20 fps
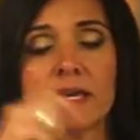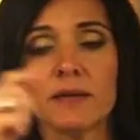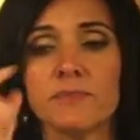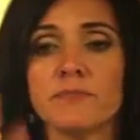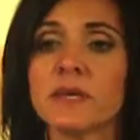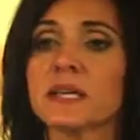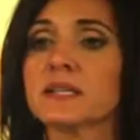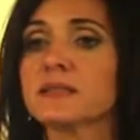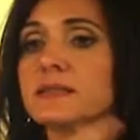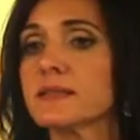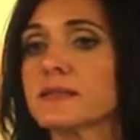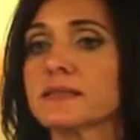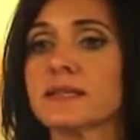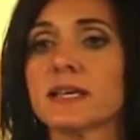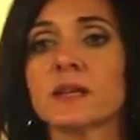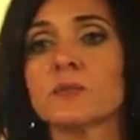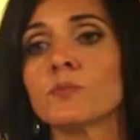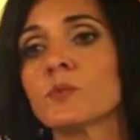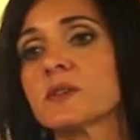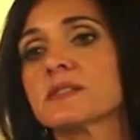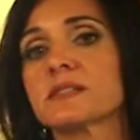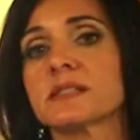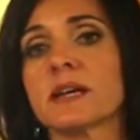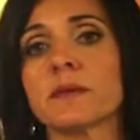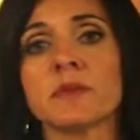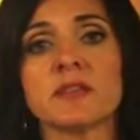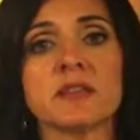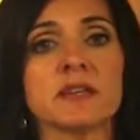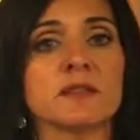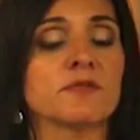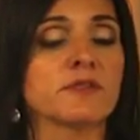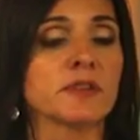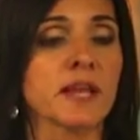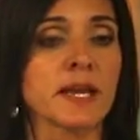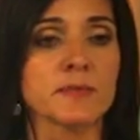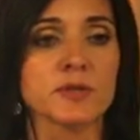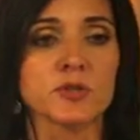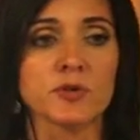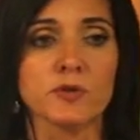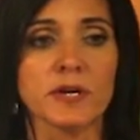It mixes in with some of the
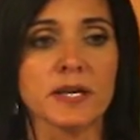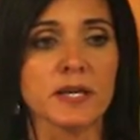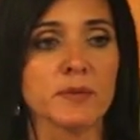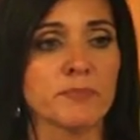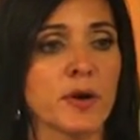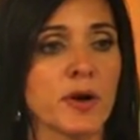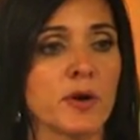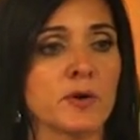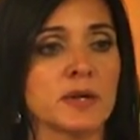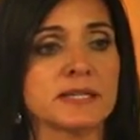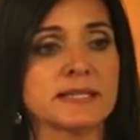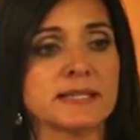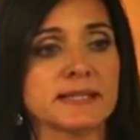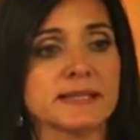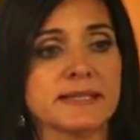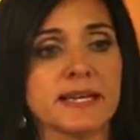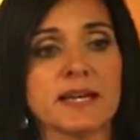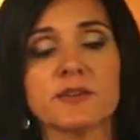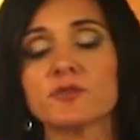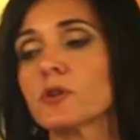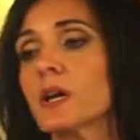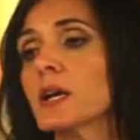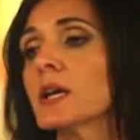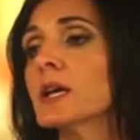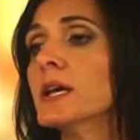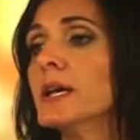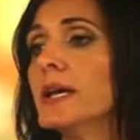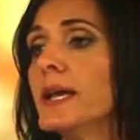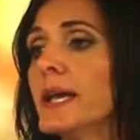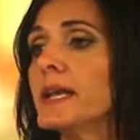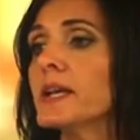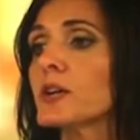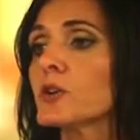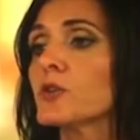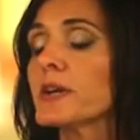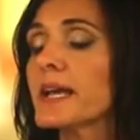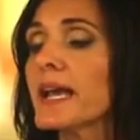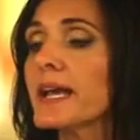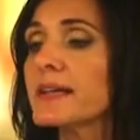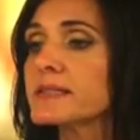inflammatory components, etc., and it
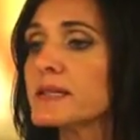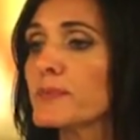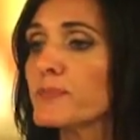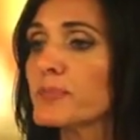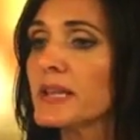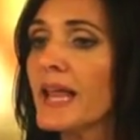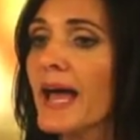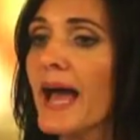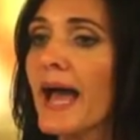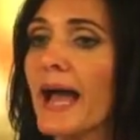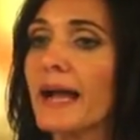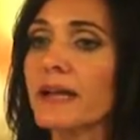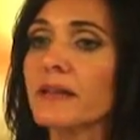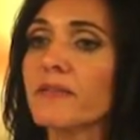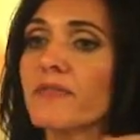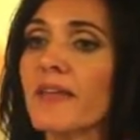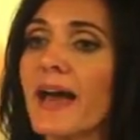creates a plaque.